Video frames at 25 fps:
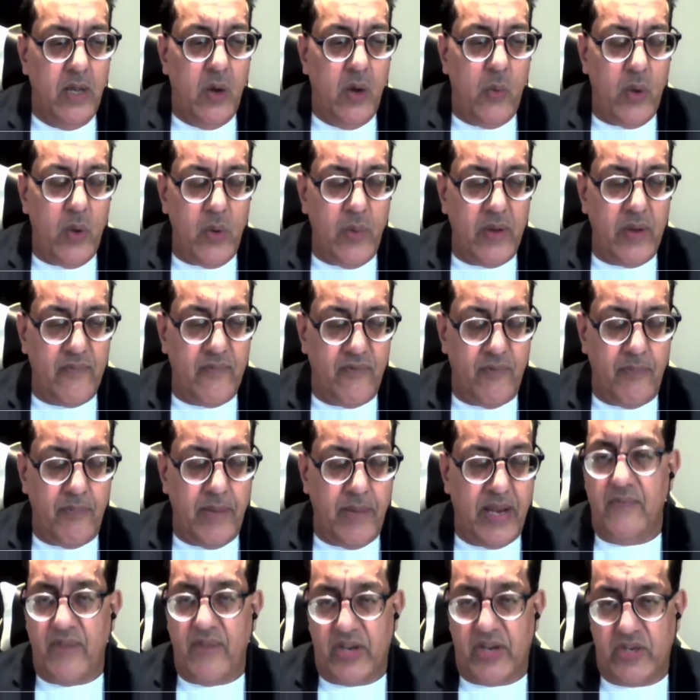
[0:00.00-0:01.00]
We went from
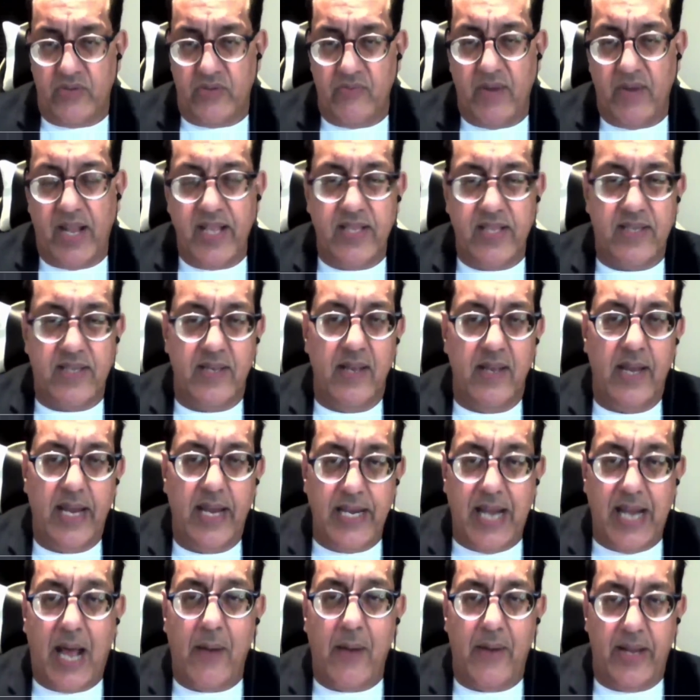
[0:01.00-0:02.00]
being conviction rates
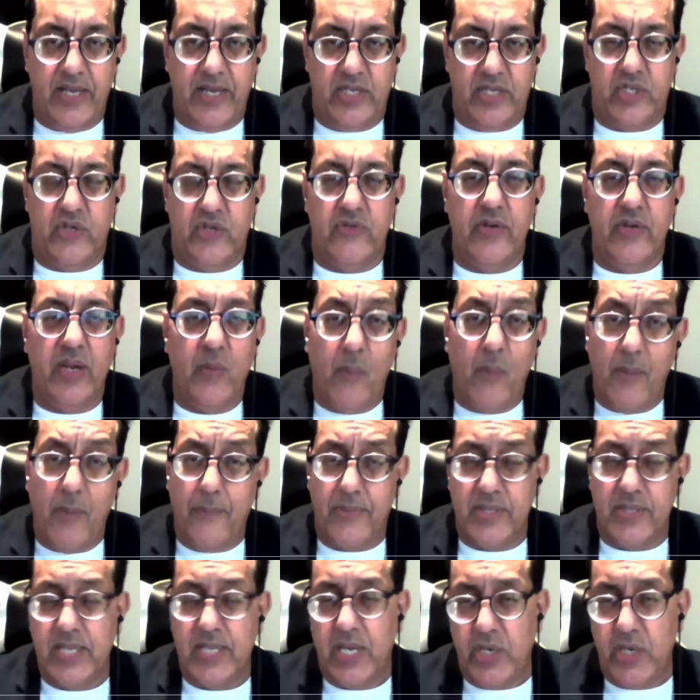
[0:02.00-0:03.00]
in our history, one
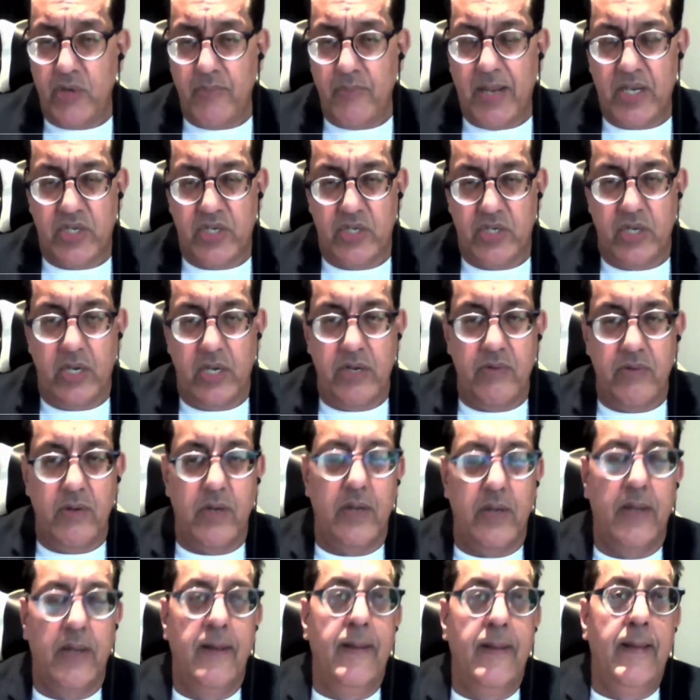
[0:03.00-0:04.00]
percent you mentioned earlier
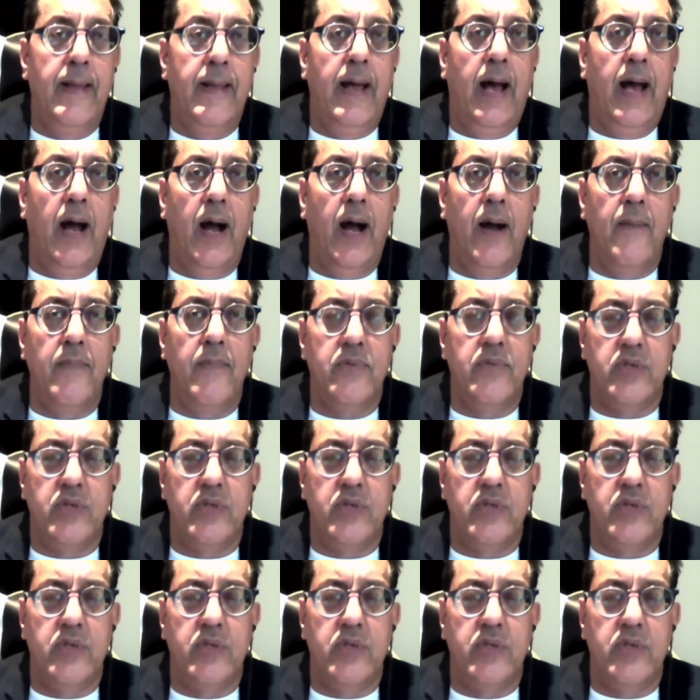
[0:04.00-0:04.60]
on. Um,